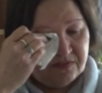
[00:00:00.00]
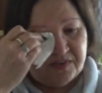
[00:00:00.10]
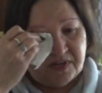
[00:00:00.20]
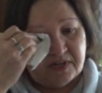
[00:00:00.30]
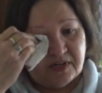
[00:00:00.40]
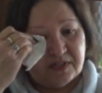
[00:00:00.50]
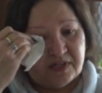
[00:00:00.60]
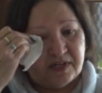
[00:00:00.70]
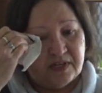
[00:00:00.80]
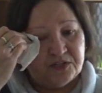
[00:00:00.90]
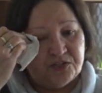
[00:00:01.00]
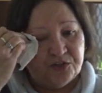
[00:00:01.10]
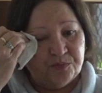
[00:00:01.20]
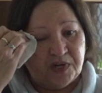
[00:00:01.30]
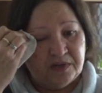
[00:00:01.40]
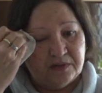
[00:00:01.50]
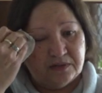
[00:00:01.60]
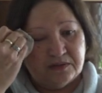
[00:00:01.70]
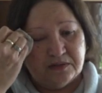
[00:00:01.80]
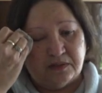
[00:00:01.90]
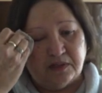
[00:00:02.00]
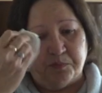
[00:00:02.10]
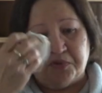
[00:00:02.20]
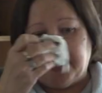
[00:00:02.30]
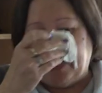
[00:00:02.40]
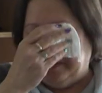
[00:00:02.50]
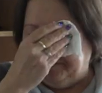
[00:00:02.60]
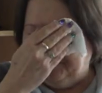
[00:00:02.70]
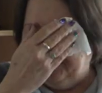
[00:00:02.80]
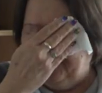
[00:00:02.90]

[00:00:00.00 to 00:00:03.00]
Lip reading: found out that he had tumour on the brain.